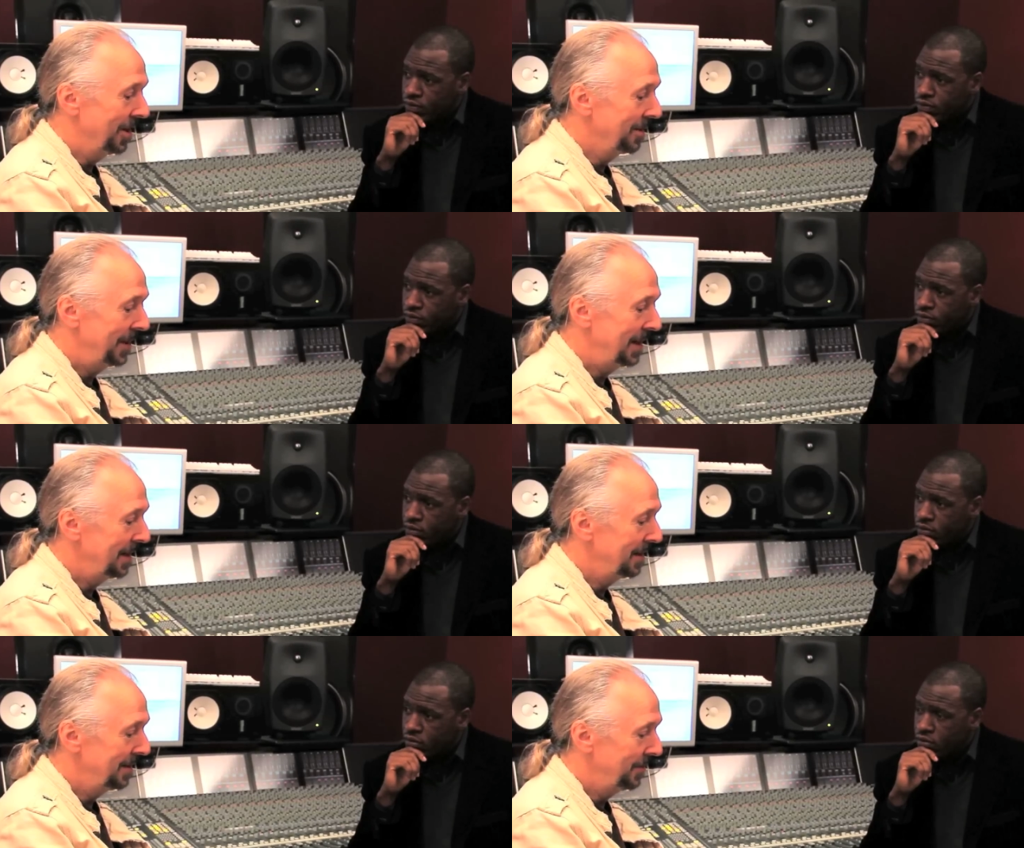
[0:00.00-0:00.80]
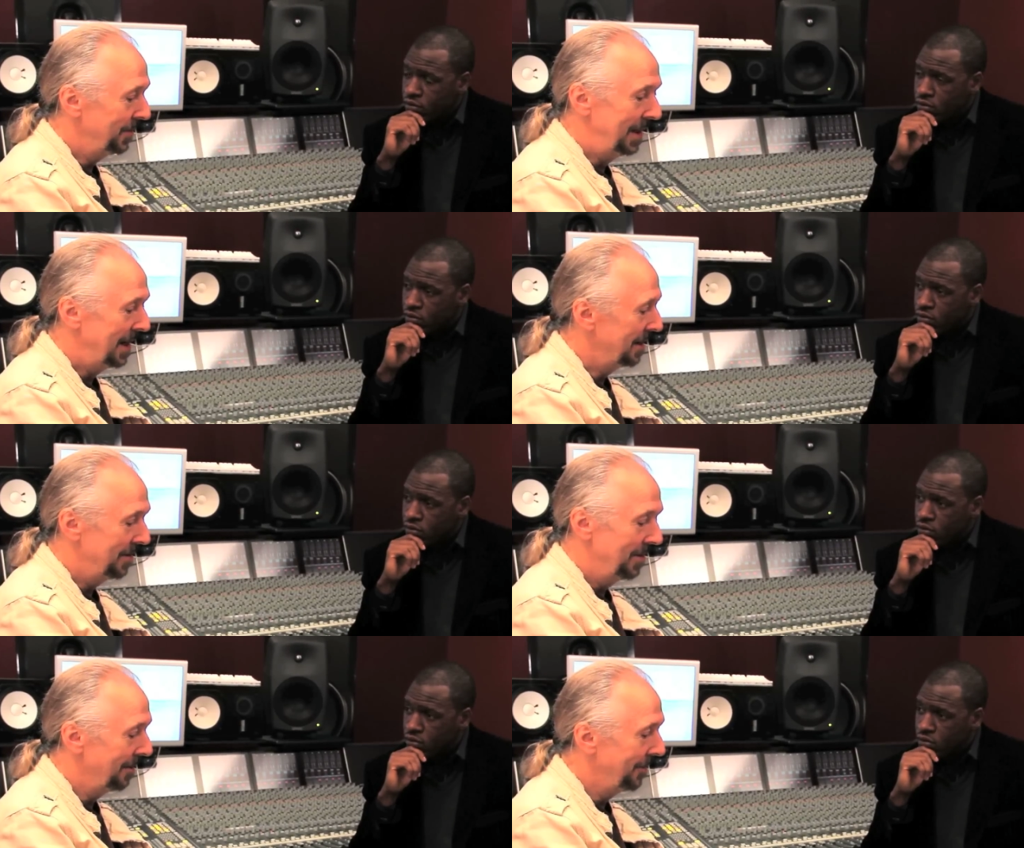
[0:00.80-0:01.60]
Speaker 1: rock band we had
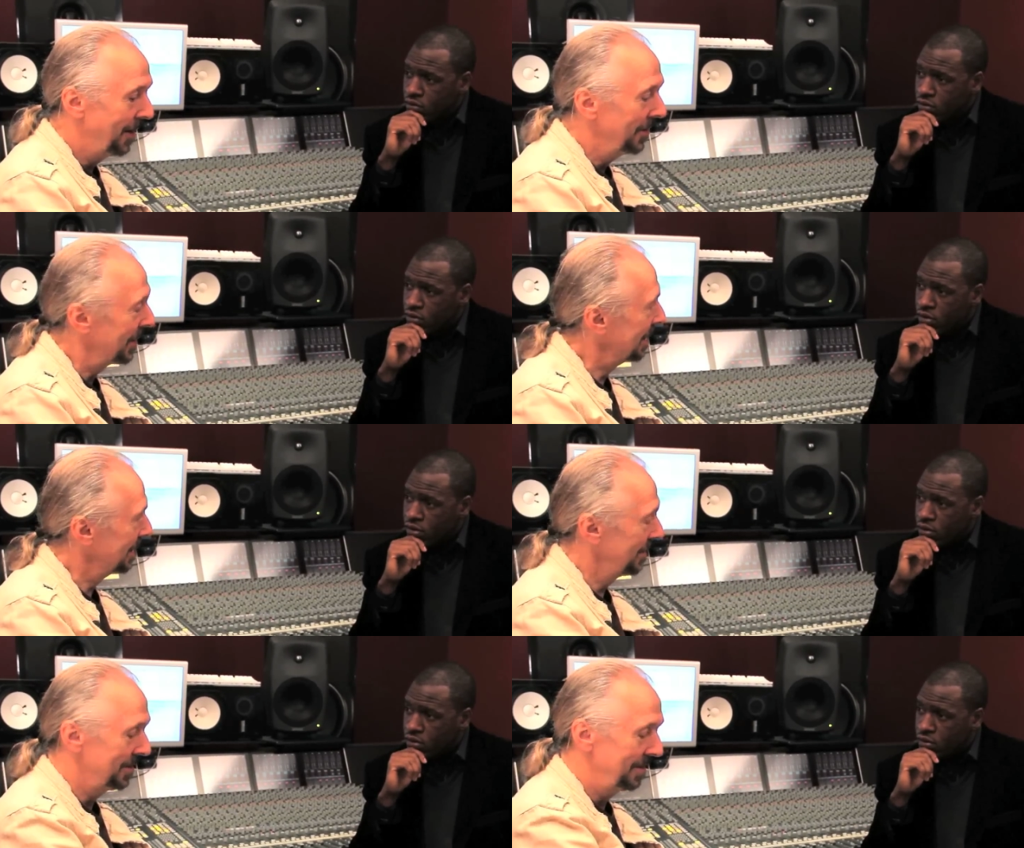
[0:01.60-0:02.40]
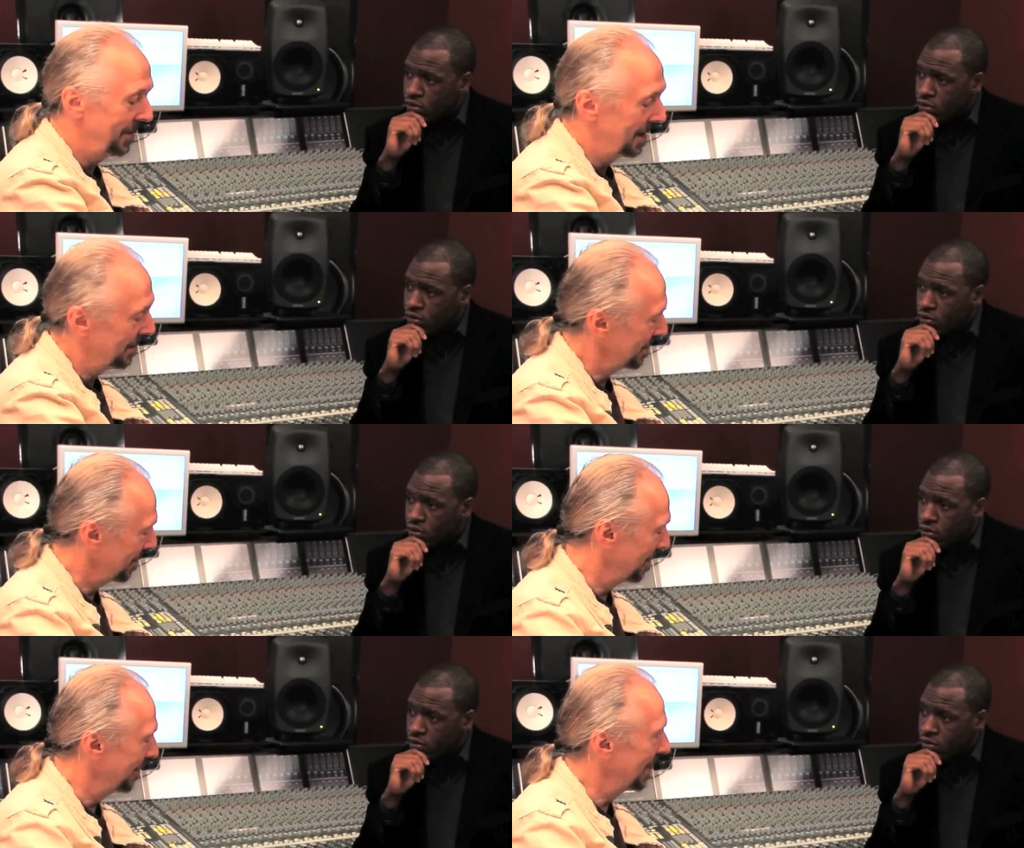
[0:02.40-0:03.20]
our following. They used to follow us
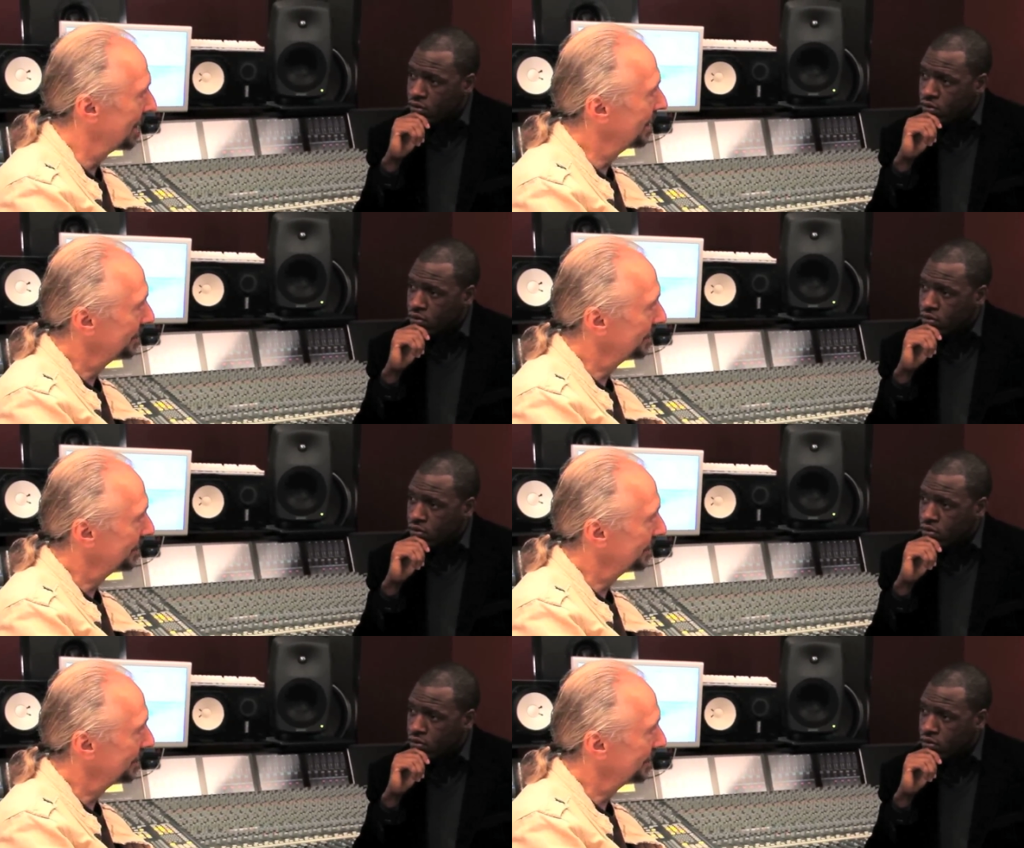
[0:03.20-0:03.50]
all around.